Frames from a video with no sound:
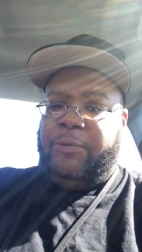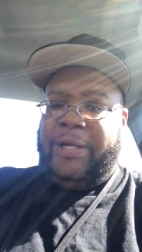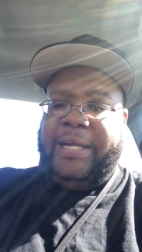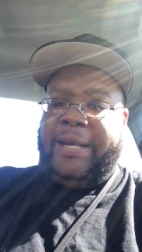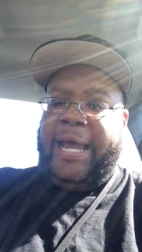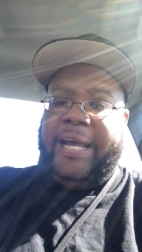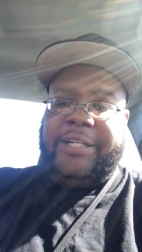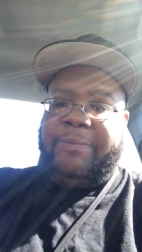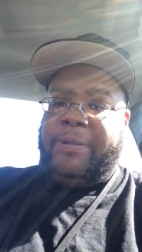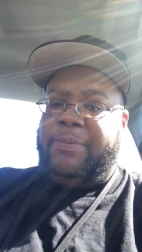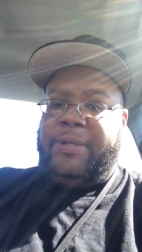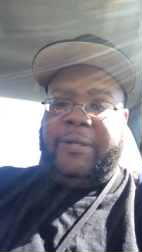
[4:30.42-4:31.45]
we didn't have
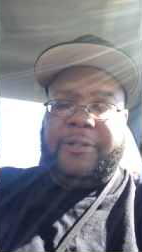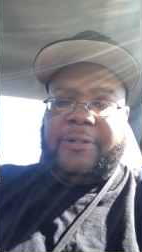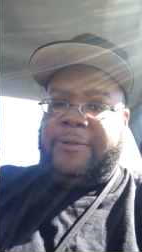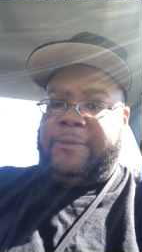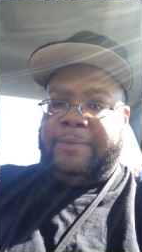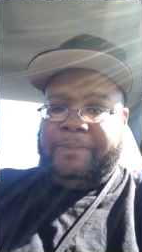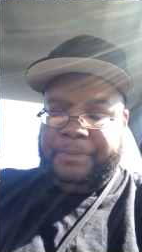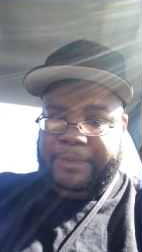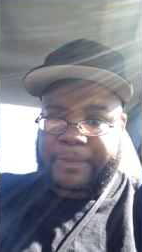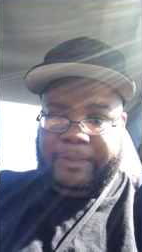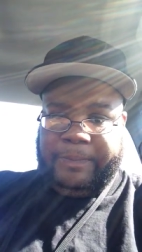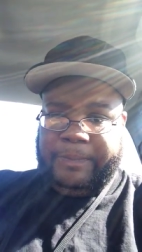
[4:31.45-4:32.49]
JPP. So
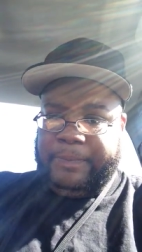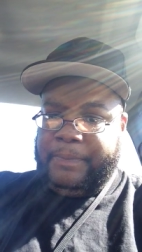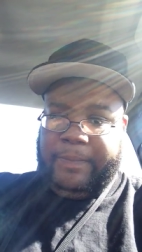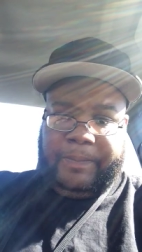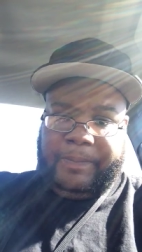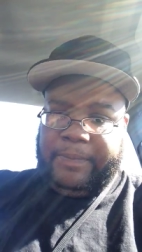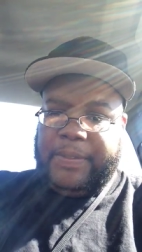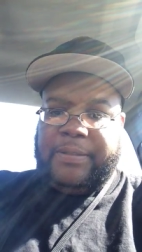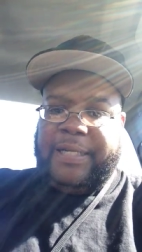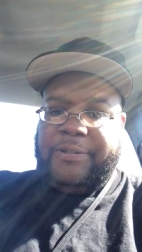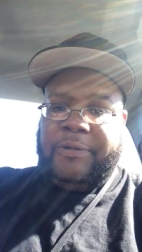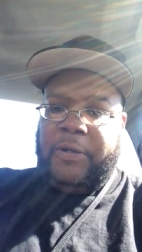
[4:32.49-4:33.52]

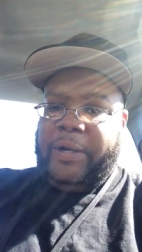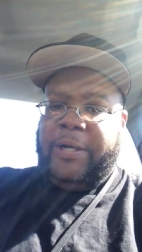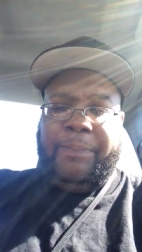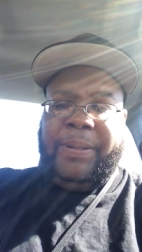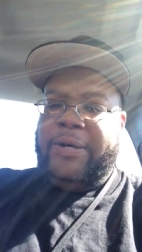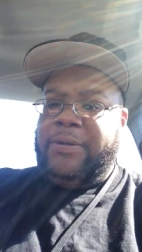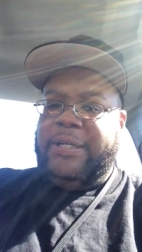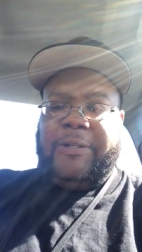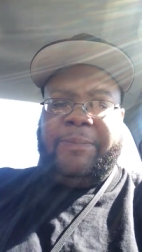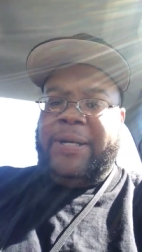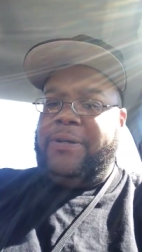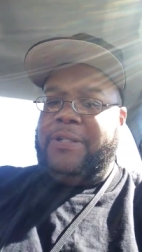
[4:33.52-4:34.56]
just let you know. And the penalties,
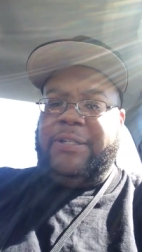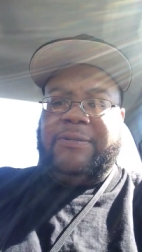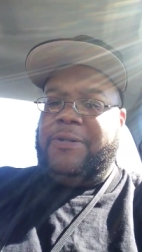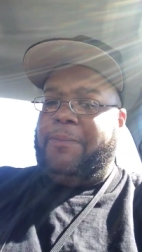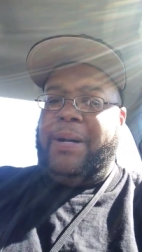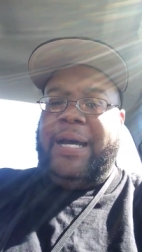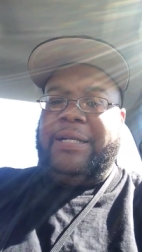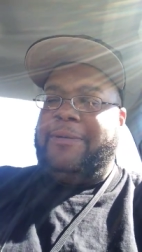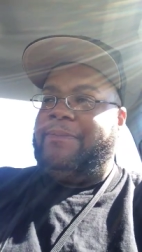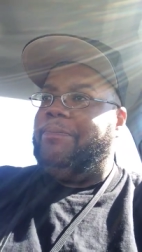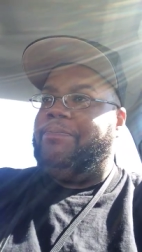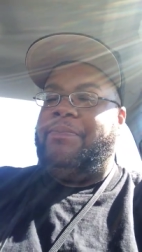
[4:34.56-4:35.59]

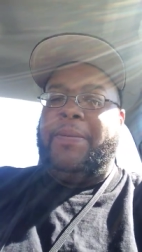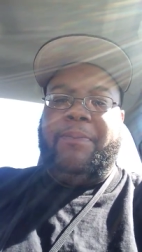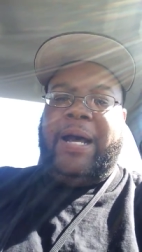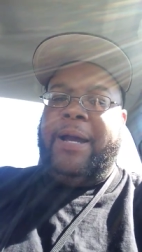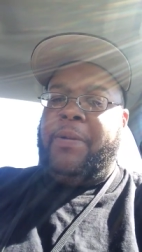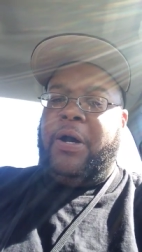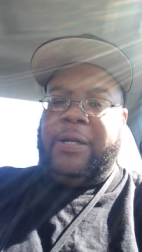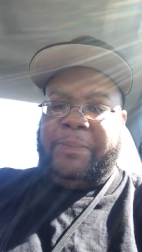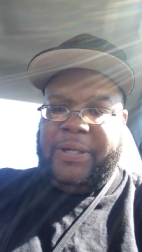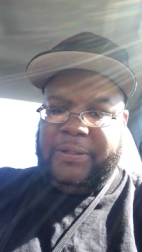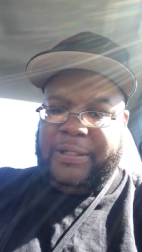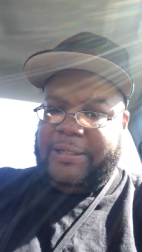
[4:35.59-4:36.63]
the mind-boggling
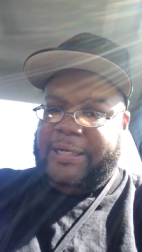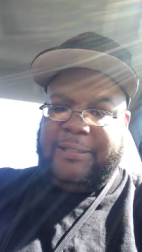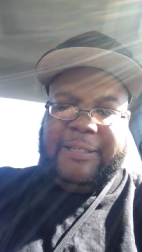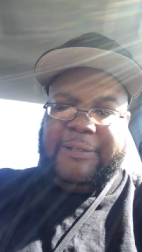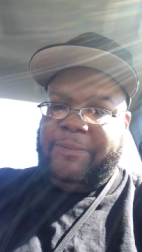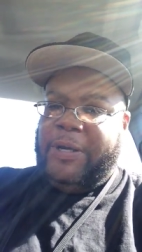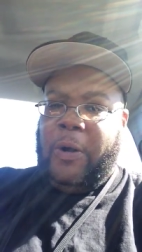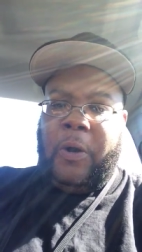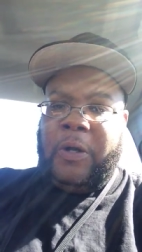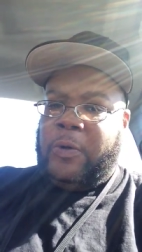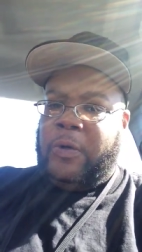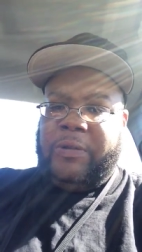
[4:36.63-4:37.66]
penalties, that seems to be an
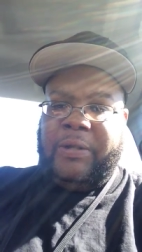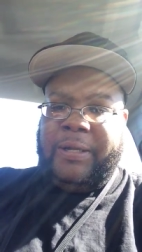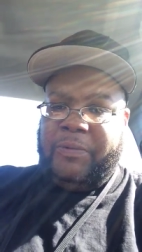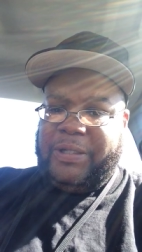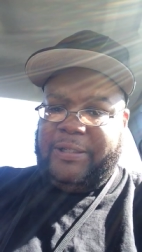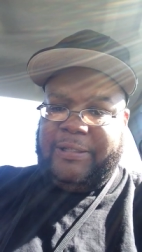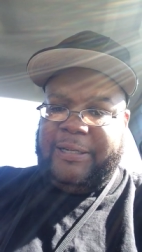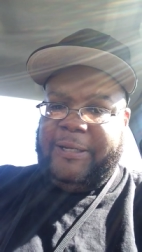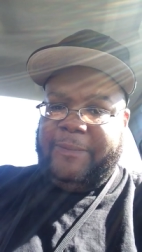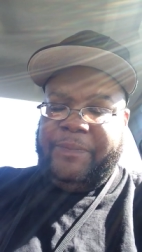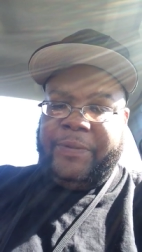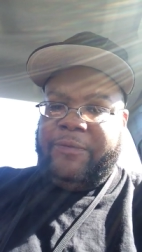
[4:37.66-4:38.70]
ongoing thing with this
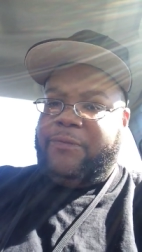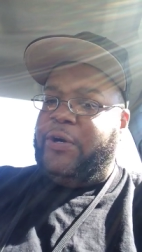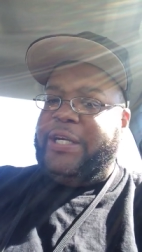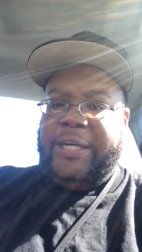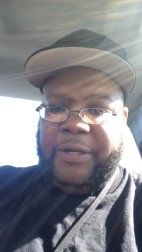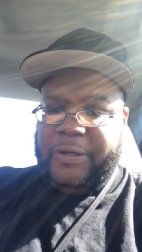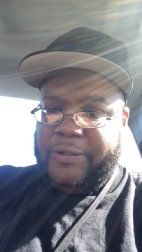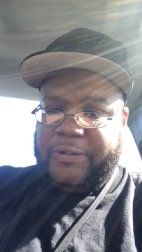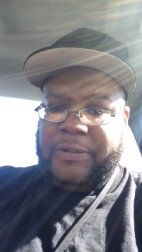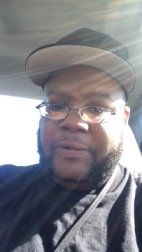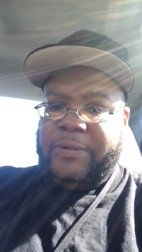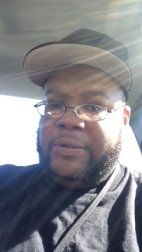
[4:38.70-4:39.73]
team for
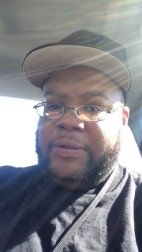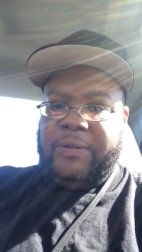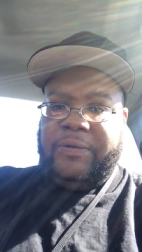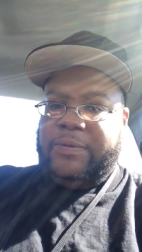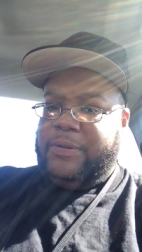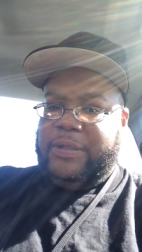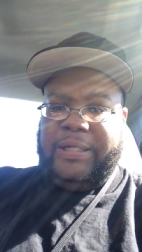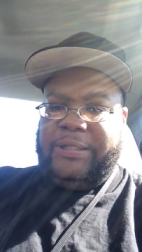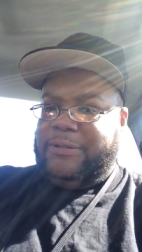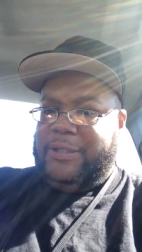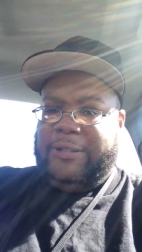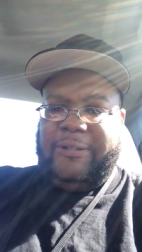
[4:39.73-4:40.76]
years.
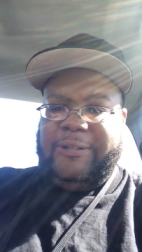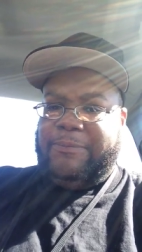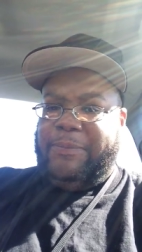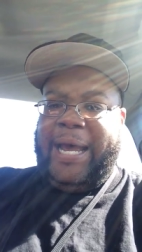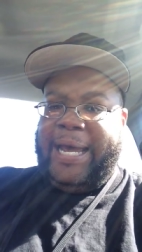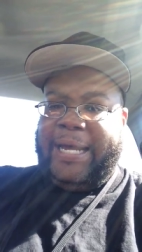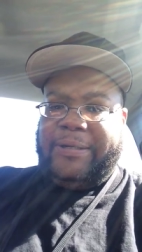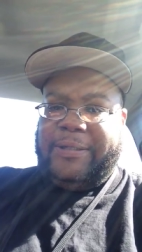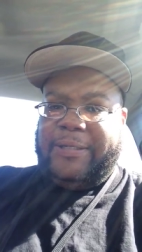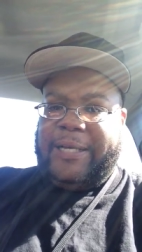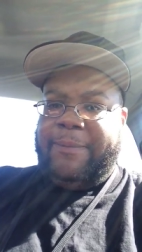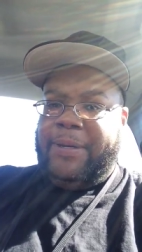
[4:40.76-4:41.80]
It's just bad.
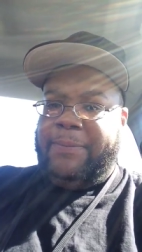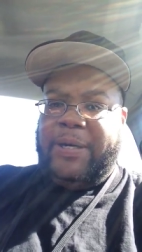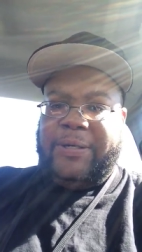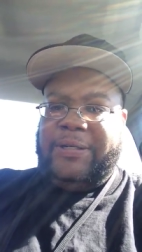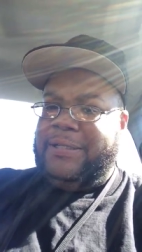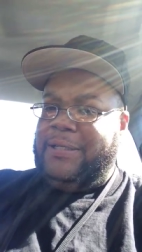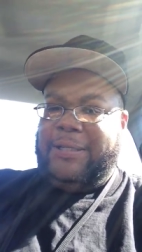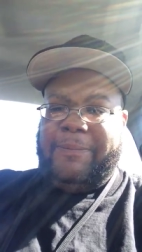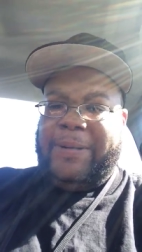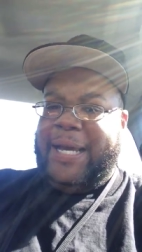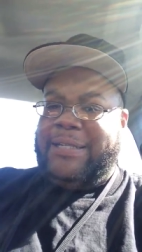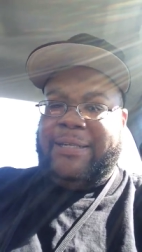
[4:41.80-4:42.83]
Tampa Bay Buccaneers, it's just a
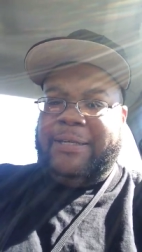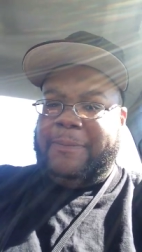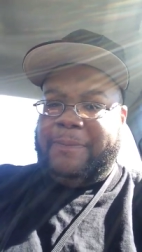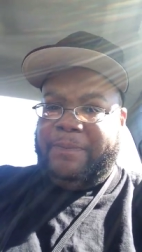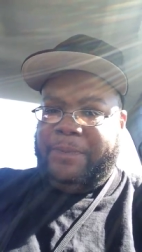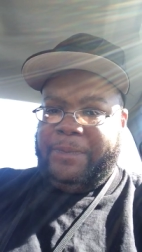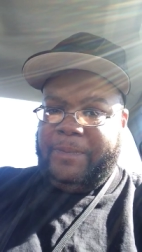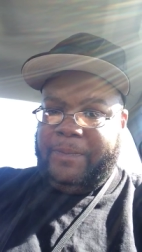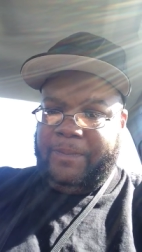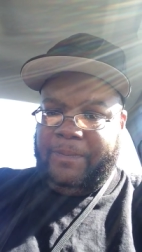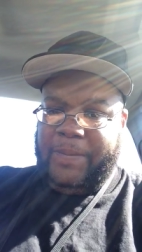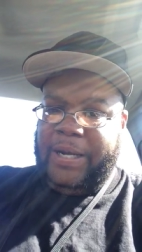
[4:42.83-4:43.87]
bad team,
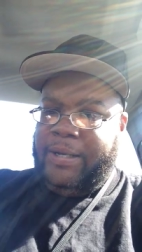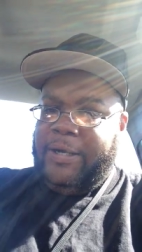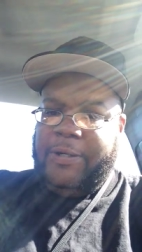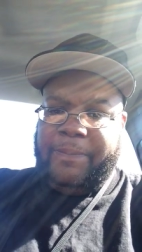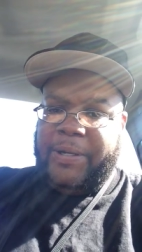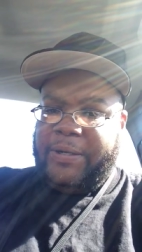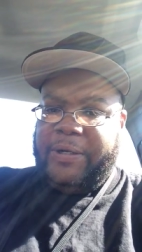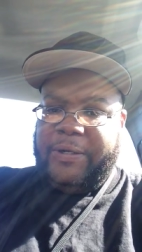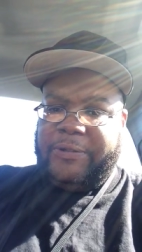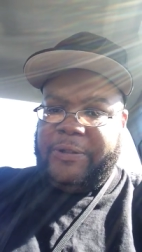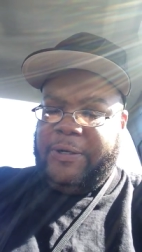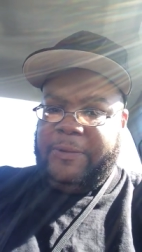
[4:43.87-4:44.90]
and I love the
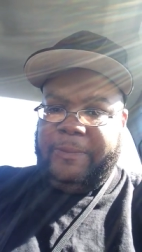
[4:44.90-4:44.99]
Buccaneers,